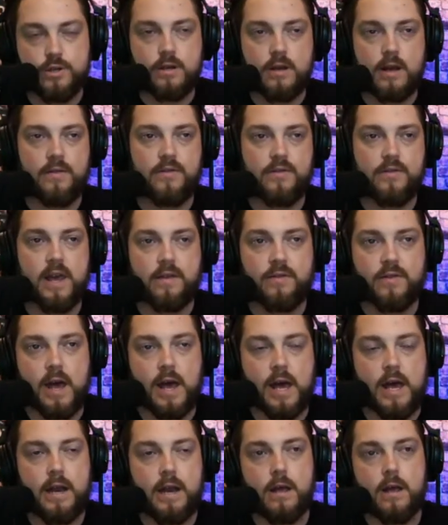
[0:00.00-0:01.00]
I think
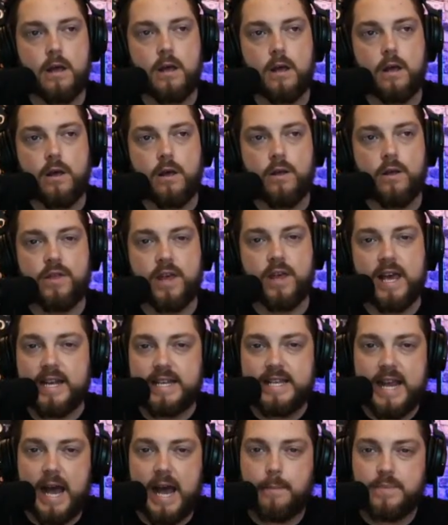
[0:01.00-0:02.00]
that the
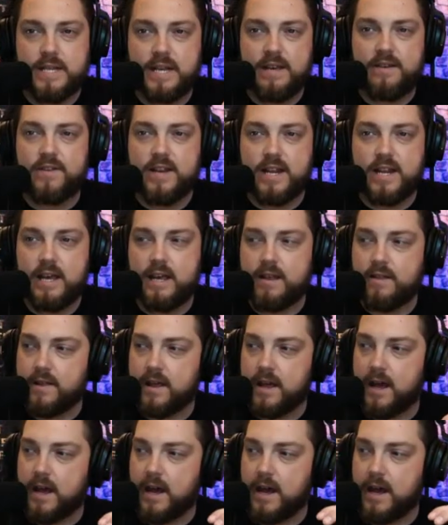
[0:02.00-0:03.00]
adaptivity
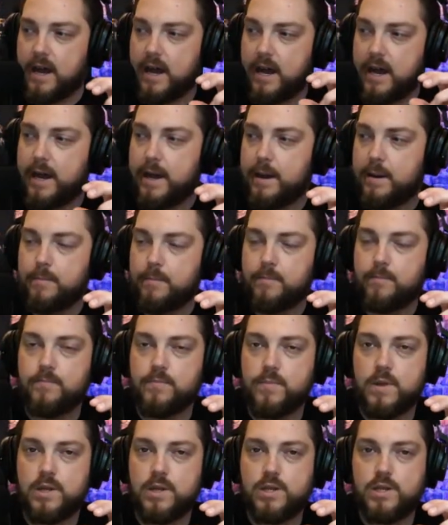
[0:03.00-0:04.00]
to
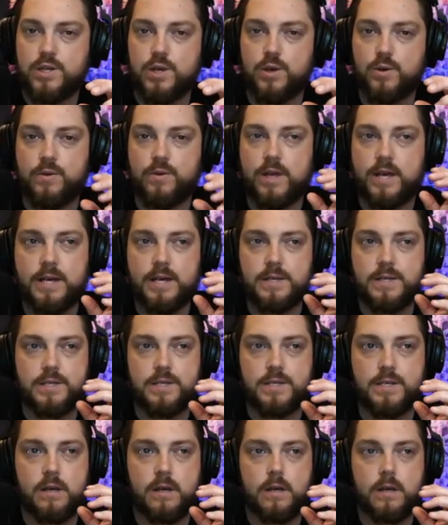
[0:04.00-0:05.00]

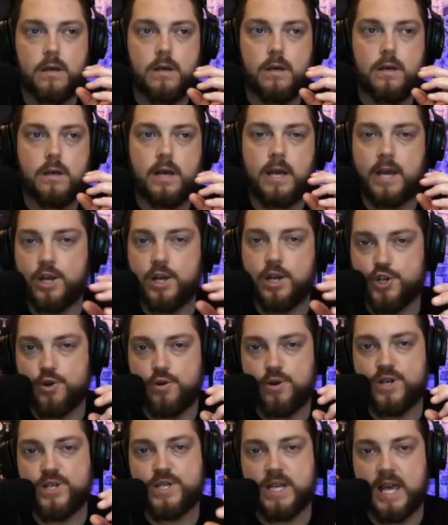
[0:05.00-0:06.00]
this
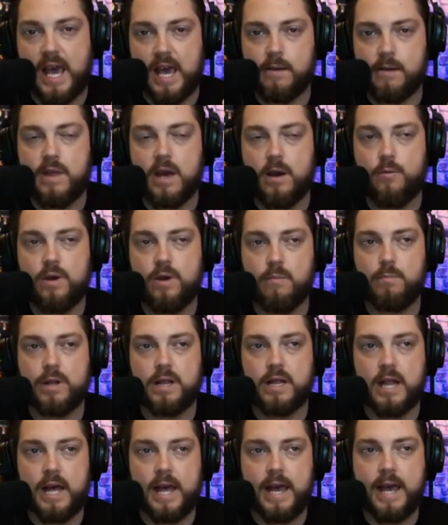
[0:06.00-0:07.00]
insurance game that we
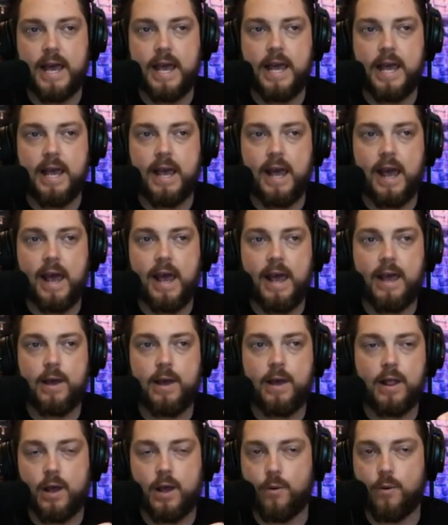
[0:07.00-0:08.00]
play,
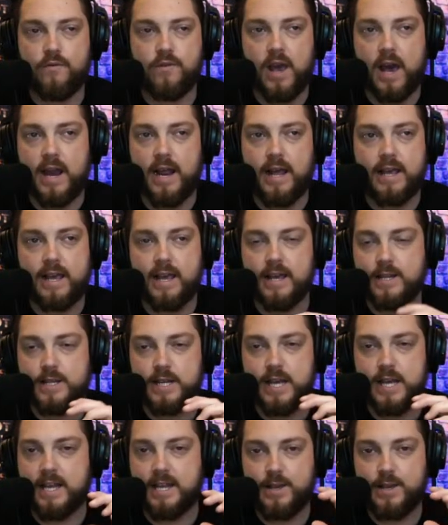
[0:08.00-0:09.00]
like, we've got to
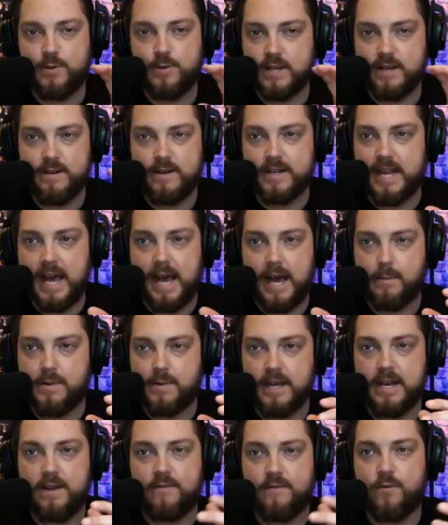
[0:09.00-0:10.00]
continue to adapt.
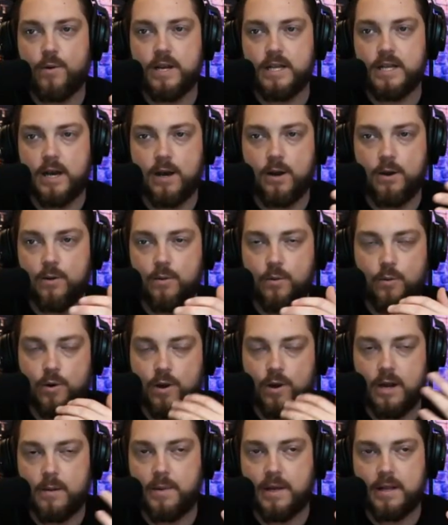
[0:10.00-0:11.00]
And if we don't, we're
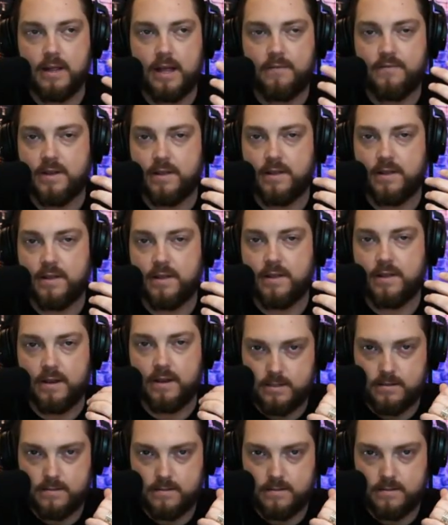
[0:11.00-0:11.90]
going to be left in the dust.